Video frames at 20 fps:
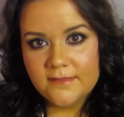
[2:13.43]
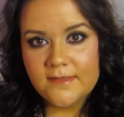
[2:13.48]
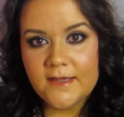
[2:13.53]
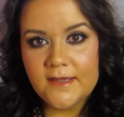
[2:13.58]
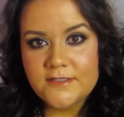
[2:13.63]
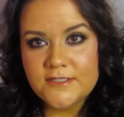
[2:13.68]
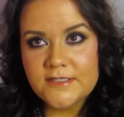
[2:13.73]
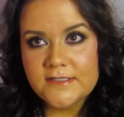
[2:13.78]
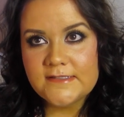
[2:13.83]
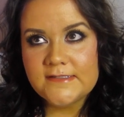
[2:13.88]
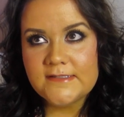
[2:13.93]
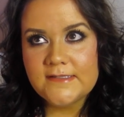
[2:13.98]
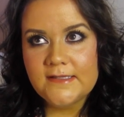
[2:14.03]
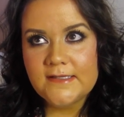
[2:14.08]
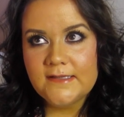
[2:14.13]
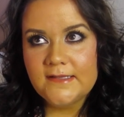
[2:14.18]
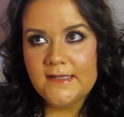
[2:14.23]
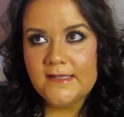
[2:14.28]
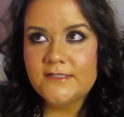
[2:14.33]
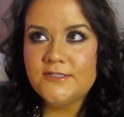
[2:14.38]
That just
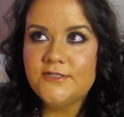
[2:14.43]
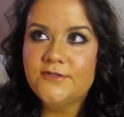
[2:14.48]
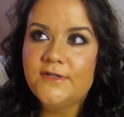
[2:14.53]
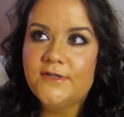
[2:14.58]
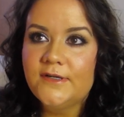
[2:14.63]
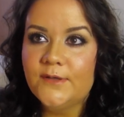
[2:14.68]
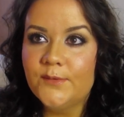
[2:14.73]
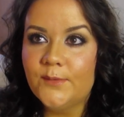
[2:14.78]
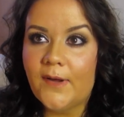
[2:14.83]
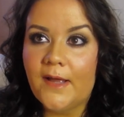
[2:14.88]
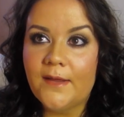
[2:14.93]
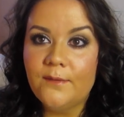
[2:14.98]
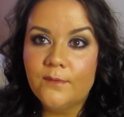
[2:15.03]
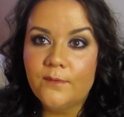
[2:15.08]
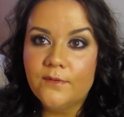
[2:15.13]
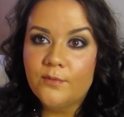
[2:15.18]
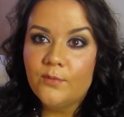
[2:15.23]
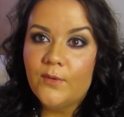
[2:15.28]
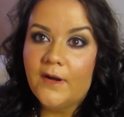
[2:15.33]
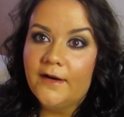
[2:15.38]
lets you get away
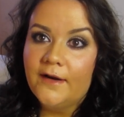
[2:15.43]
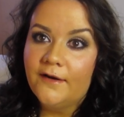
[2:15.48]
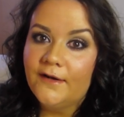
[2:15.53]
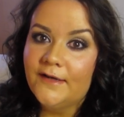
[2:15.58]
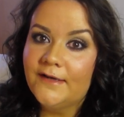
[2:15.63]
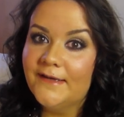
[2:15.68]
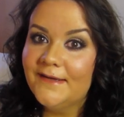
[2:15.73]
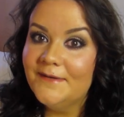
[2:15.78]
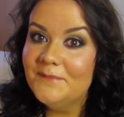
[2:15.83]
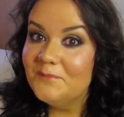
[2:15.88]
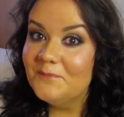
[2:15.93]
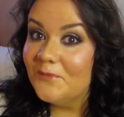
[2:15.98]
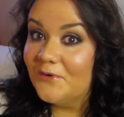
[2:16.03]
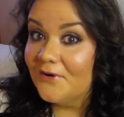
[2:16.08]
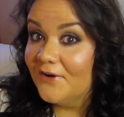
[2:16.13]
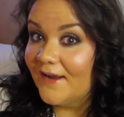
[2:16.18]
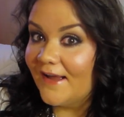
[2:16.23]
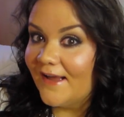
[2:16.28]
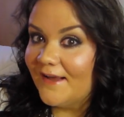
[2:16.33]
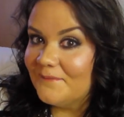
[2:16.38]
with wearing
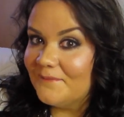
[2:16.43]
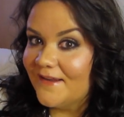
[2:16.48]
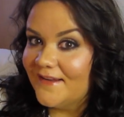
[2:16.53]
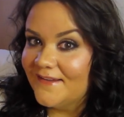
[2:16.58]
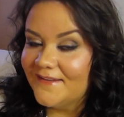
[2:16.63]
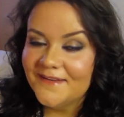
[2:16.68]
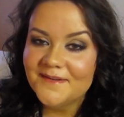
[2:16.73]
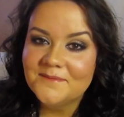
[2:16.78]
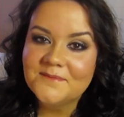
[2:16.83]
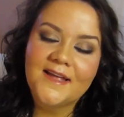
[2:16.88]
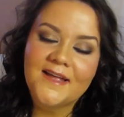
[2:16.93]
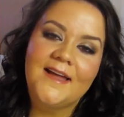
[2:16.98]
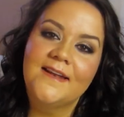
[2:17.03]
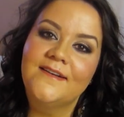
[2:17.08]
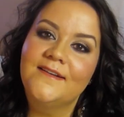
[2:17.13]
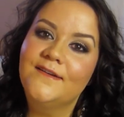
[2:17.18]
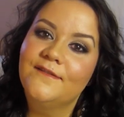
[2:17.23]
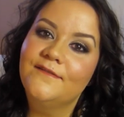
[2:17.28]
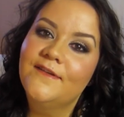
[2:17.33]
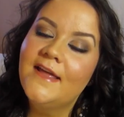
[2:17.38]
more eye makeup
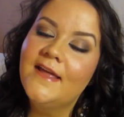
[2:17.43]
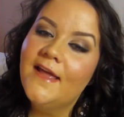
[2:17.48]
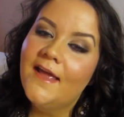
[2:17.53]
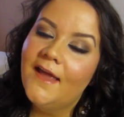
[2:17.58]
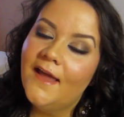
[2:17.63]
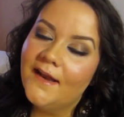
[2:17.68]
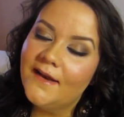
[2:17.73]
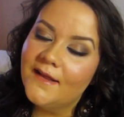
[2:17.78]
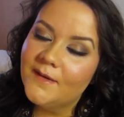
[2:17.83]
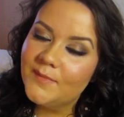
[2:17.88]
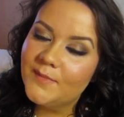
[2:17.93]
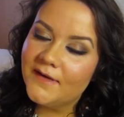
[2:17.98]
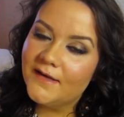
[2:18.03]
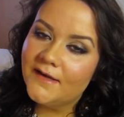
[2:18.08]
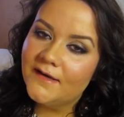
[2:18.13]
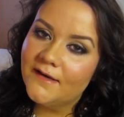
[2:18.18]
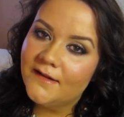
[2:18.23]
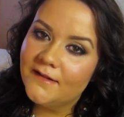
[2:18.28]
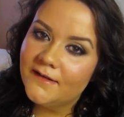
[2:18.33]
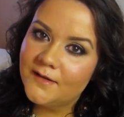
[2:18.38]
kind of and it
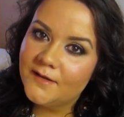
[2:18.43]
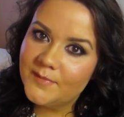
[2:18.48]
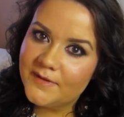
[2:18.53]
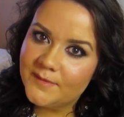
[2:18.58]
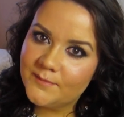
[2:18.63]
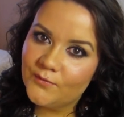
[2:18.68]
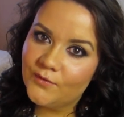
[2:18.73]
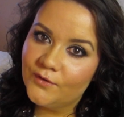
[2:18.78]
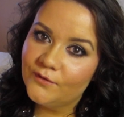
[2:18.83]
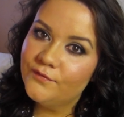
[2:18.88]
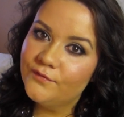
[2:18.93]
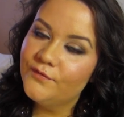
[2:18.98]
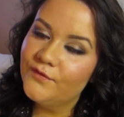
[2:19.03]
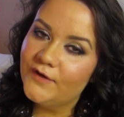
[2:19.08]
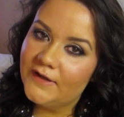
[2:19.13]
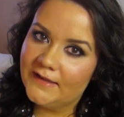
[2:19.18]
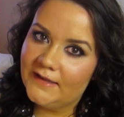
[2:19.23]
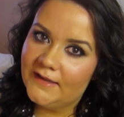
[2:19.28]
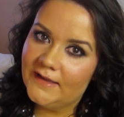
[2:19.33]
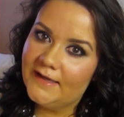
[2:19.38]
being a little bit more
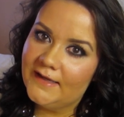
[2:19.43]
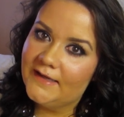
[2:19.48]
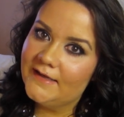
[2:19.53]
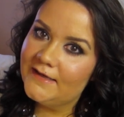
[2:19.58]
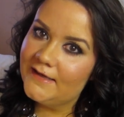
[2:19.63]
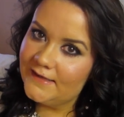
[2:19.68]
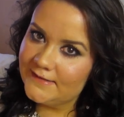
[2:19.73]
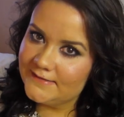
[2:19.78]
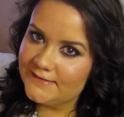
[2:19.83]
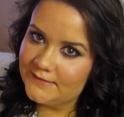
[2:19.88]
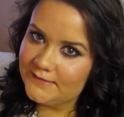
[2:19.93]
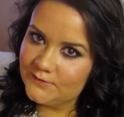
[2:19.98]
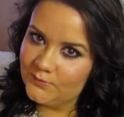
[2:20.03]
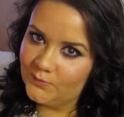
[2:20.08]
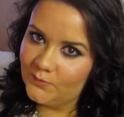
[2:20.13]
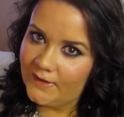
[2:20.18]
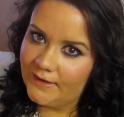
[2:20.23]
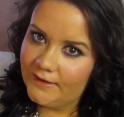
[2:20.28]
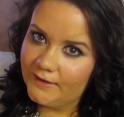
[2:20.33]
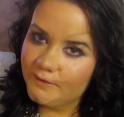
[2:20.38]
friendly and easy to
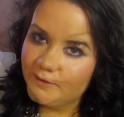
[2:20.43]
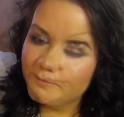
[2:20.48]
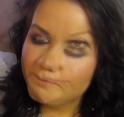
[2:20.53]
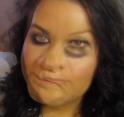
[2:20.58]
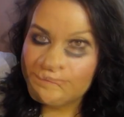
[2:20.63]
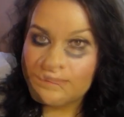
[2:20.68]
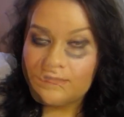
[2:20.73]
wear.